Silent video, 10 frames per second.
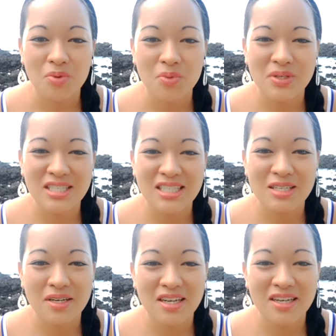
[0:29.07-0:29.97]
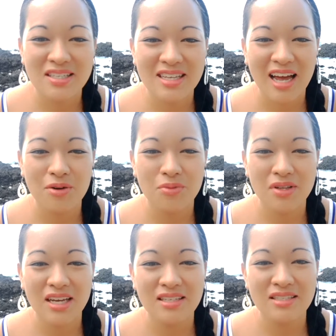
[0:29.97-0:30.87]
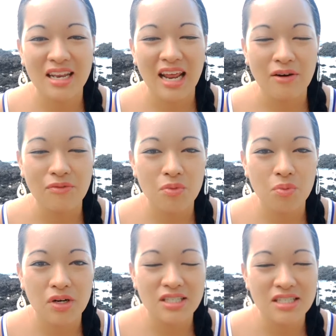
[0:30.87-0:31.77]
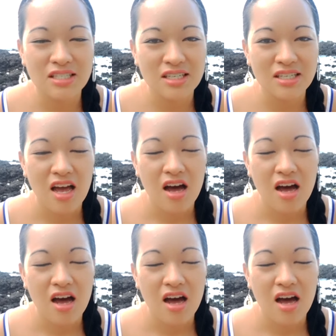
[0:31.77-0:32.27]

recently because I realized that everyone doesn't